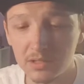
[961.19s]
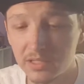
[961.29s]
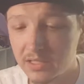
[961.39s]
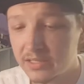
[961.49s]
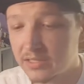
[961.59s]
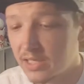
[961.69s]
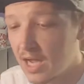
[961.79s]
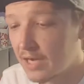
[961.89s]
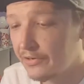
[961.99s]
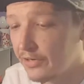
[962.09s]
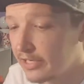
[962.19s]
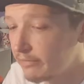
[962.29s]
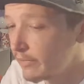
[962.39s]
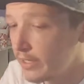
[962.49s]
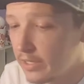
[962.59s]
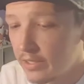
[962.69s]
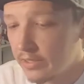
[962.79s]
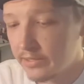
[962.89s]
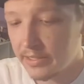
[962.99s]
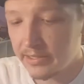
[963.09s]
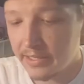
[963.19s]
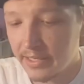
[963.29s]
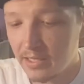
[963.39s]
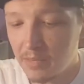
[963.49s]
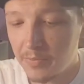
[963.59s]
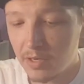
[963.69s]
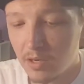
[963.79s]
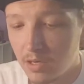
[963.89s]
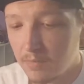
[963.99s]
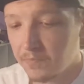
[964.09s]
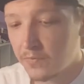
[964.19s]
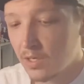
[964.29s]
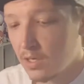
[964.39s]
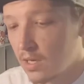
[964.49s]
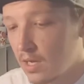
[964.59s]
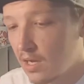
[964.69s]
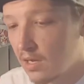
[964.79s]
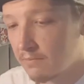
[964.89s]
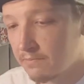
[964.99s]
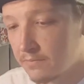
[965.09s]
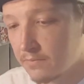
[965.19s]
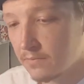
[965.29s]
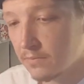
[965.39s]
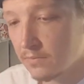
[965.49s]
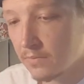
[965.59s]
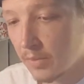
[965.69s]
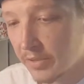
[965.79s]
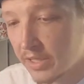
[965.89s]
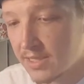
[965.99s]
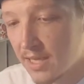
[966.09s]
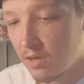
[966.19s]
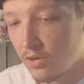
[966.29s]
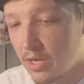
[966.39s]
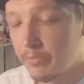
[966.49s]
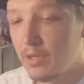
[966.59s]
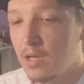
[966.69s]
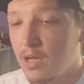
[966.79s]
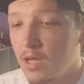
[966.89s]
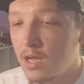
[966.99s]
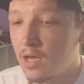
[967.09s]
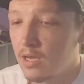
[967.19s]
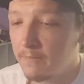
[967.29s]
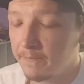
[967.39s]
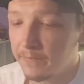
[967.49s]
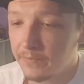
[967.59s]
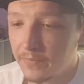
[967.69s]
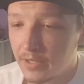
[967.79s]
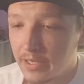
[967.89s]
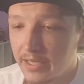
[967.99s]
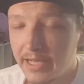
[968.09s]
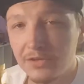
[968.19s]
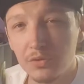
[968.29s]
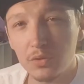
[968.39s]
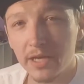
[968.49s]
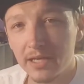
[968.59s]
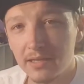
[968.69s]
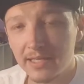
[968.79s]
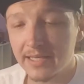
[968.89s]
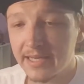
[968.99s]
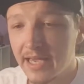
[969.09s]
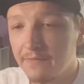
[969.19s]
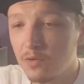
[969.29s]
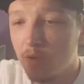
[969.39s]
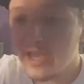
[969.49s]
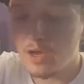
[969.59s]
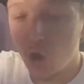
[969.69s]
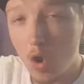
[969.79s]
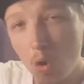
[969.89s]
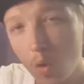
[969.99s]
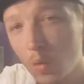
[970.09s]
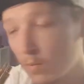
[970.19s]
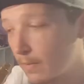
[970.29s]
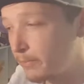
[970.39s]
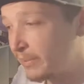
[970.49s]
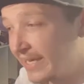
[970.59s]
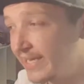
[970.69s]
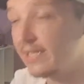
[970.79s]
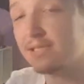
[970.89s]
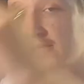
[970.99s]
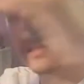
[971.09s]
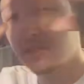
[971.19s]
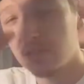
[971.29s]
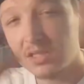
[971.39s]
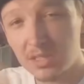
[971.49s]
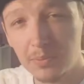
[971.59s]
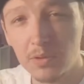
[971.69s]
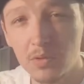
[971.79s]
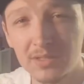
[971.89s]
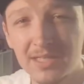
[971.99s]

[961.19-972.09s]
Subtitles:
the concrete. Didn't ding it up at all. I mean, it's held up. And I do like that they gave you a whole piece to put on